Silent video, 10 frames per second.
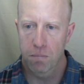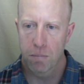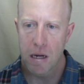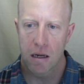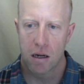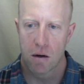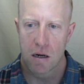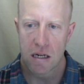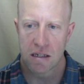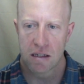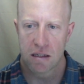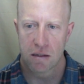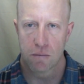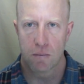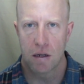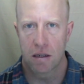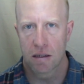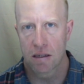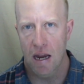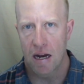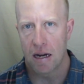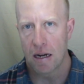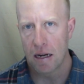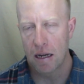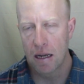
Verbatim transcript: being curious is is a